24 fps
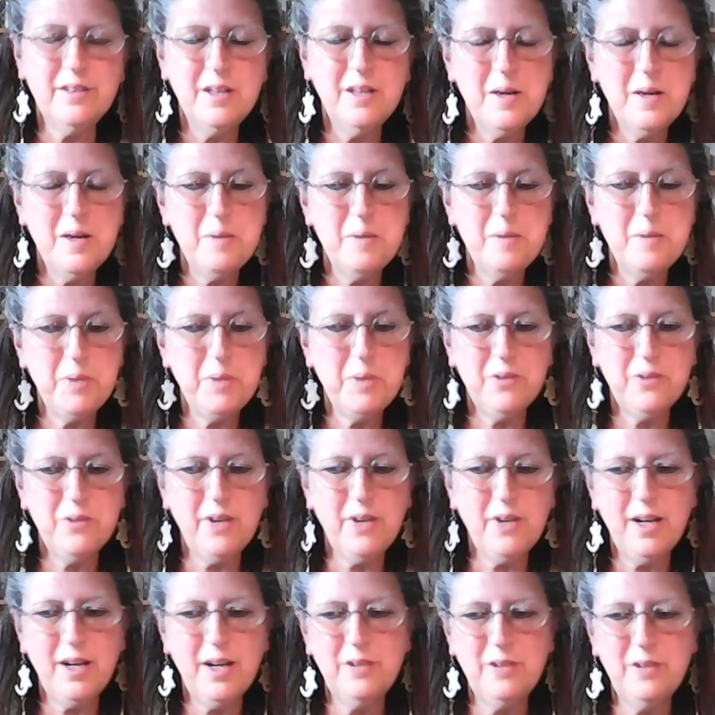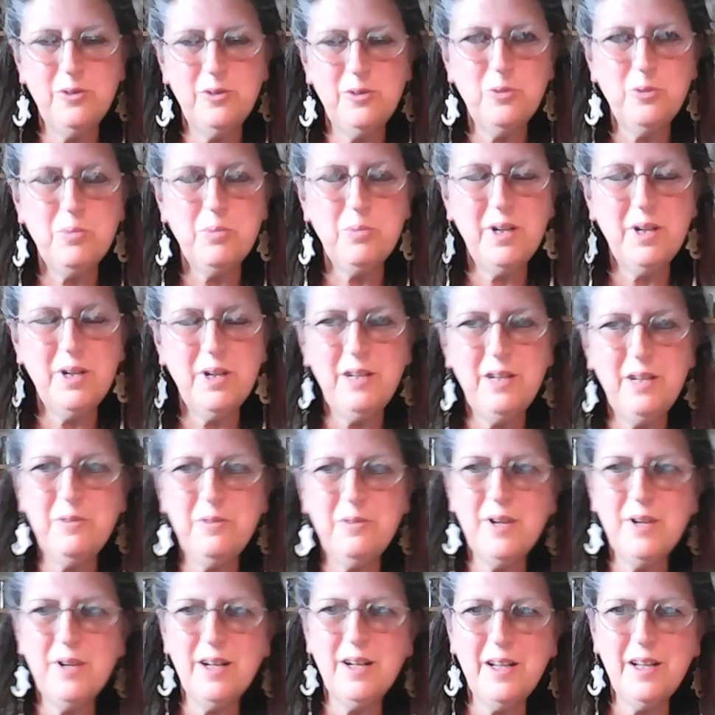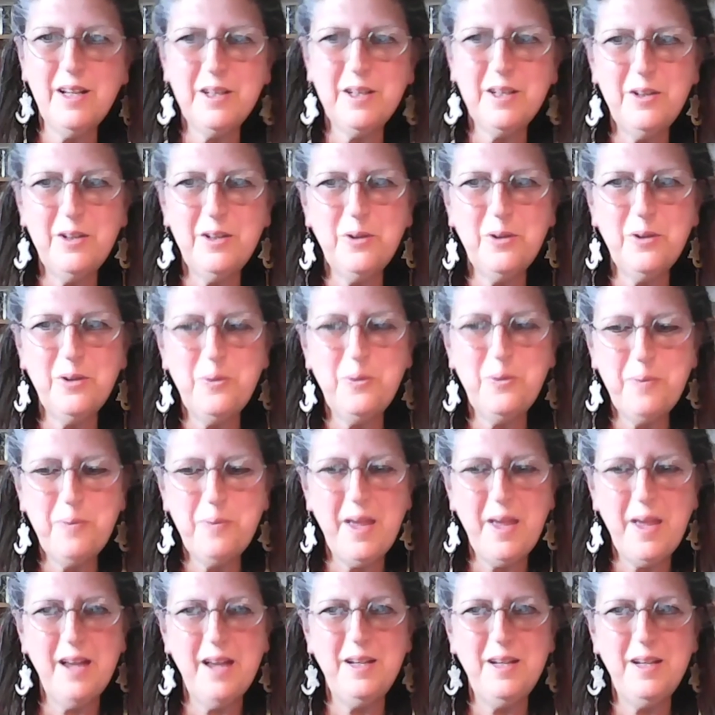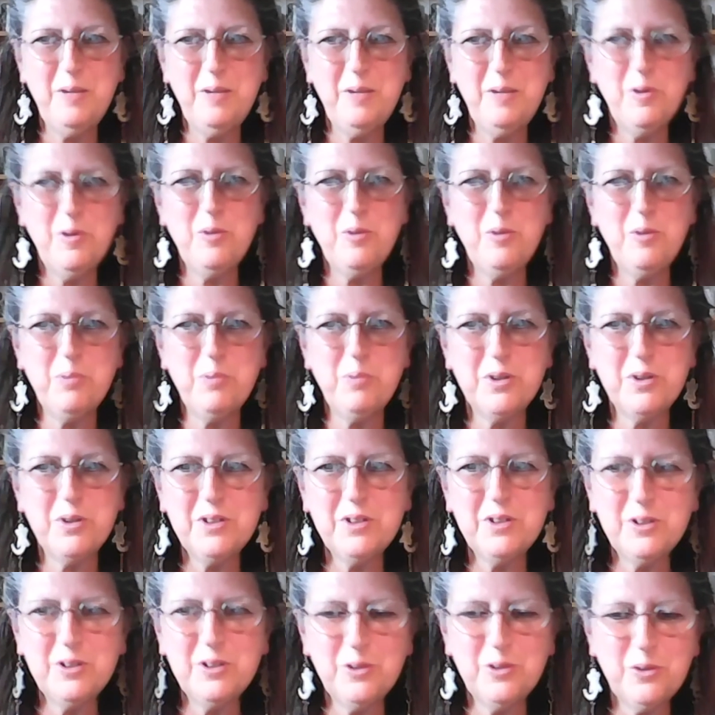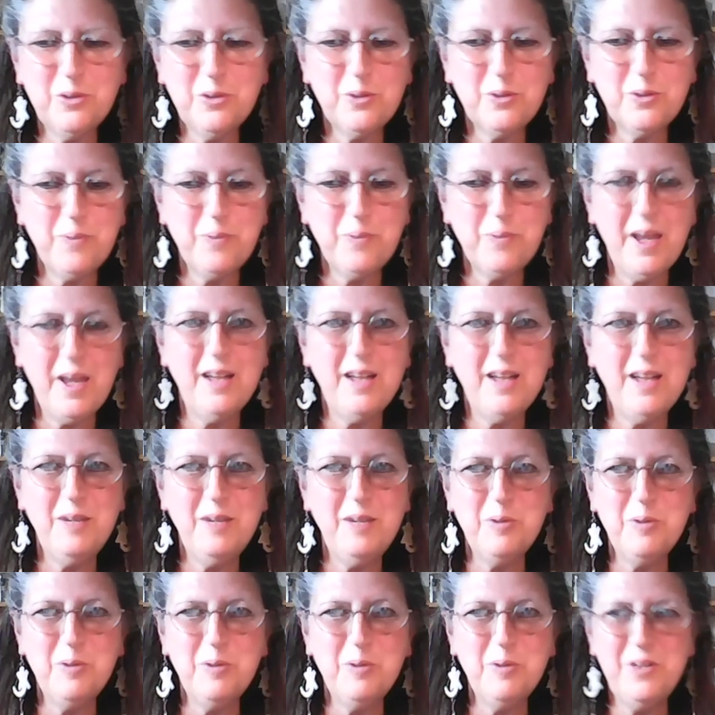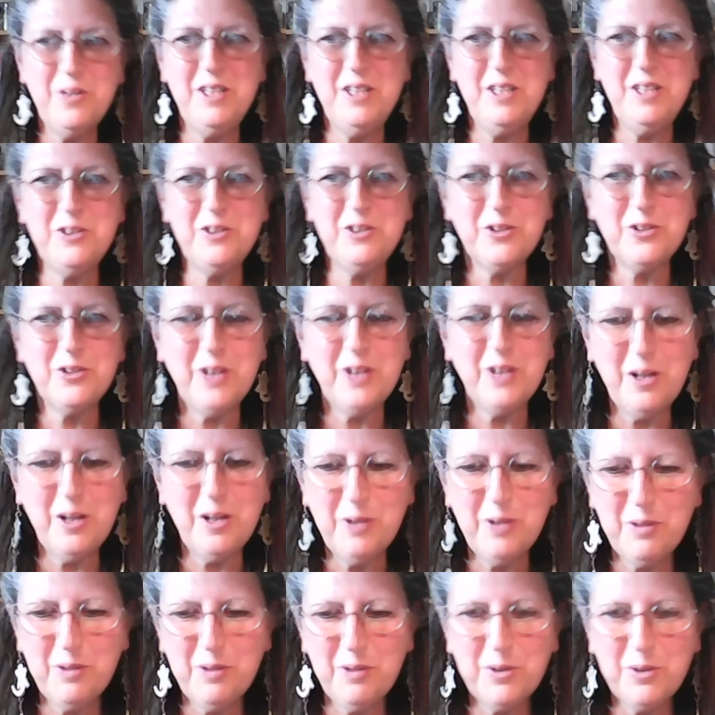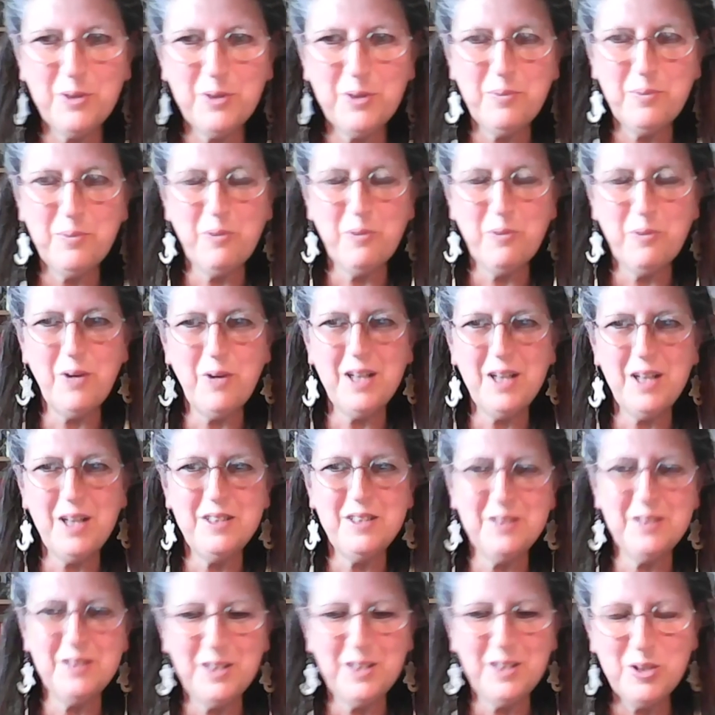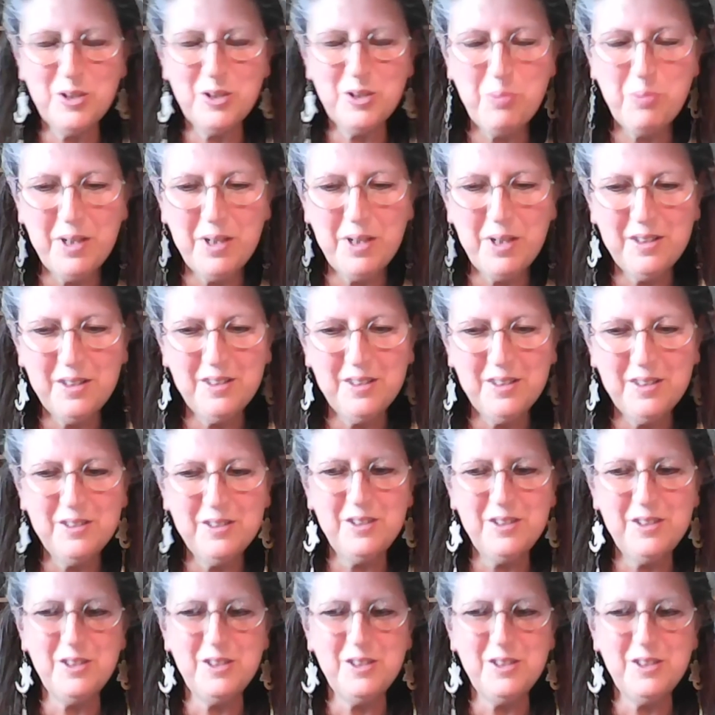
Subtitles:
because I do not believe that, like, you know, any one person or any one teacher, however wise and experienced,